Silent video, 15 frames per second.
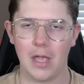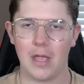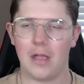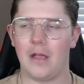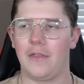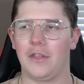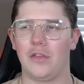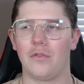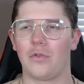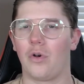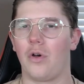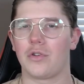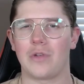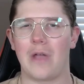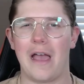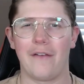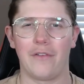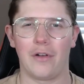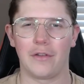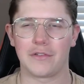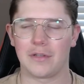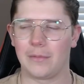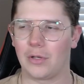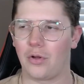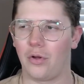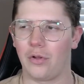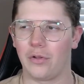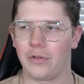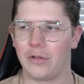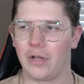I think you could also have it on something
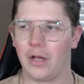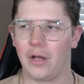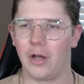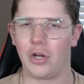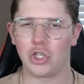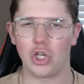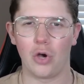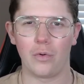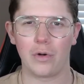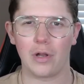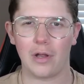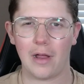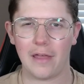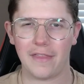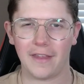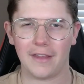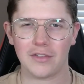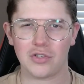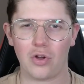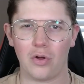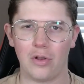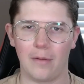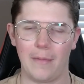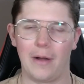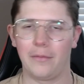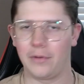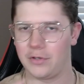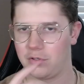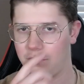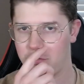called Agoda, I think it's called. I'm not really
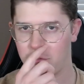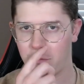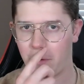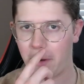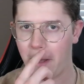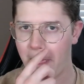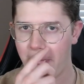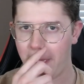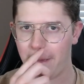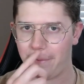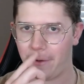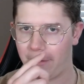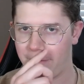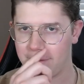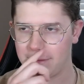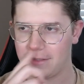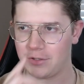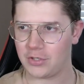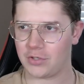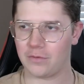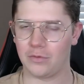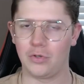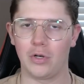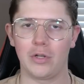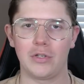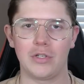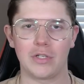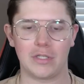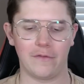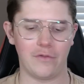too sure. But this is just good
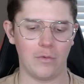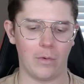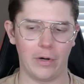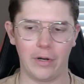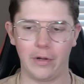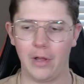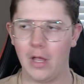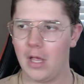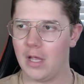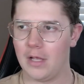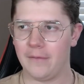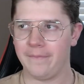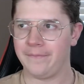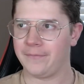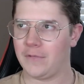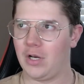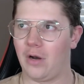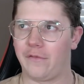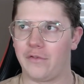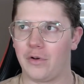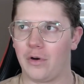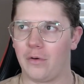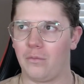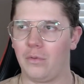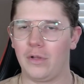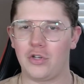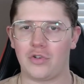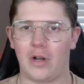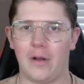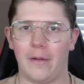just if you want to, if you're really
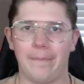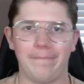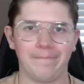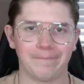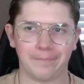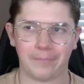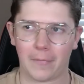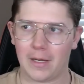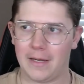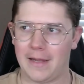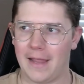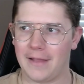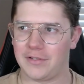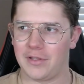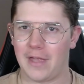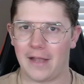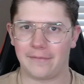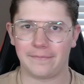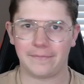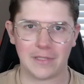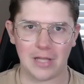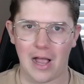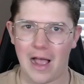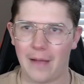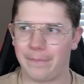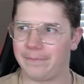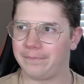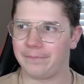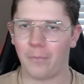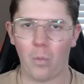trying to get to that top
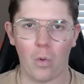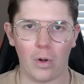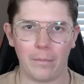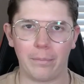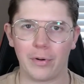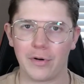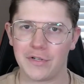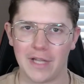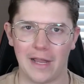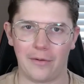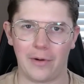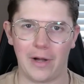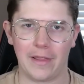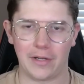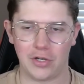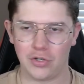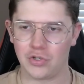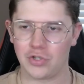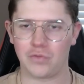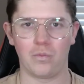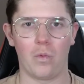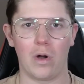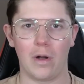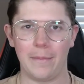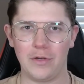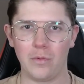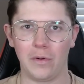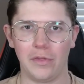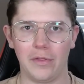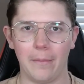1%, right? Like you just want to be
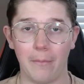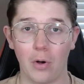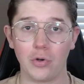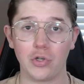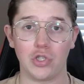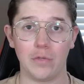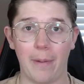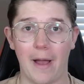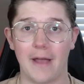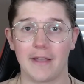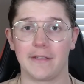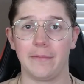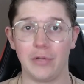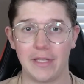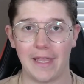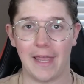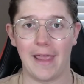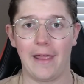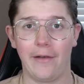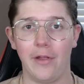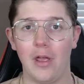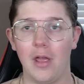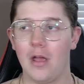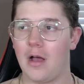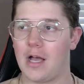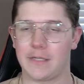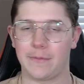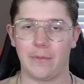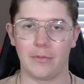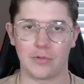doing the most you possibly can.
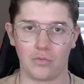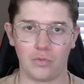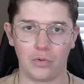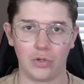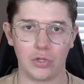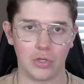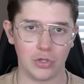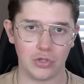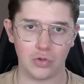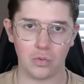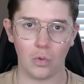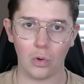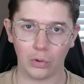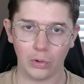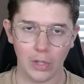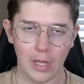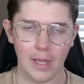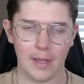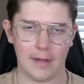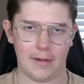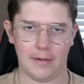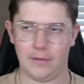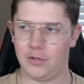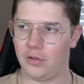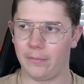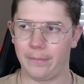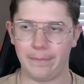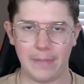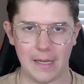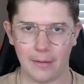Hospitable is a really good tool. You'll
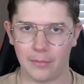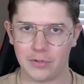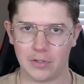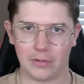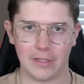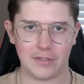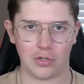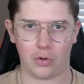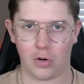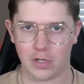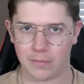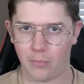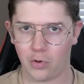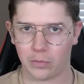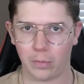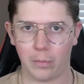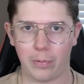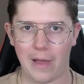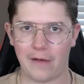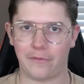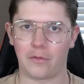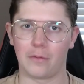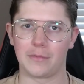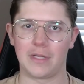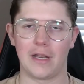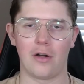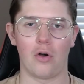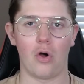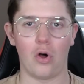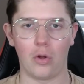be able to list across multiple platforms, and it'll
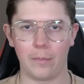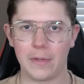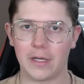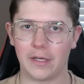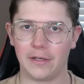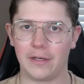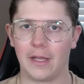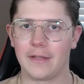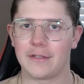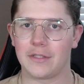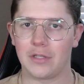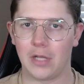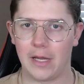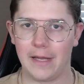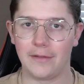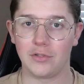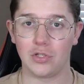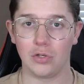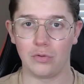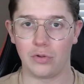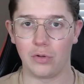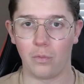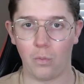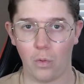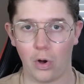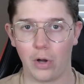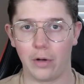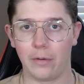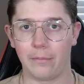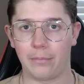all be condensed into the
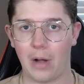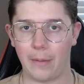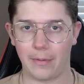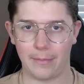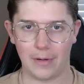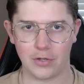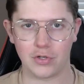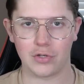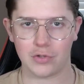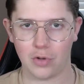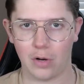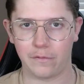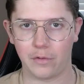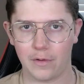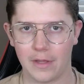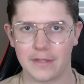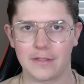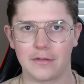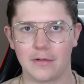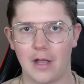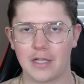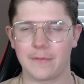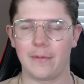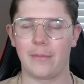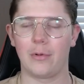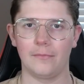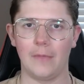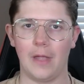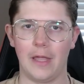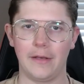one property management software that's Hospitable.
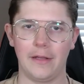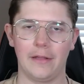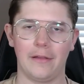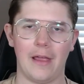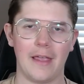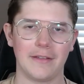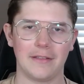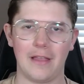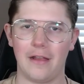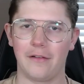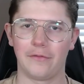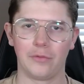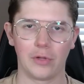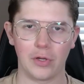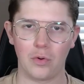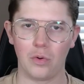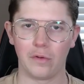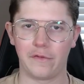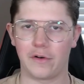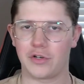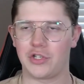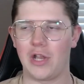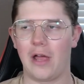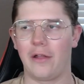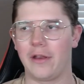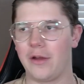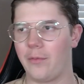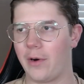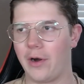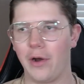And it has a lot of really cool functionality
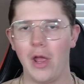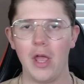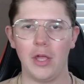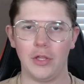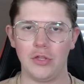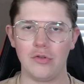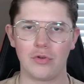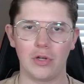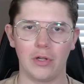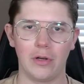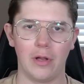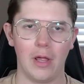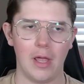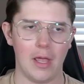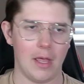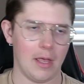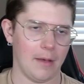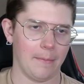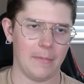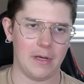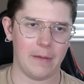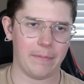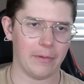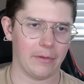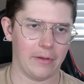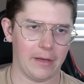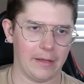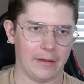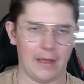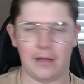where you could
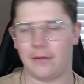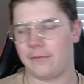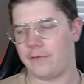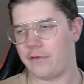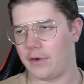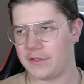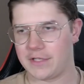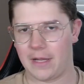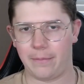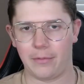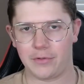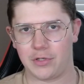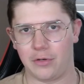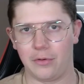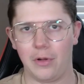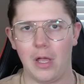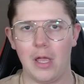manipulate, like, for example, so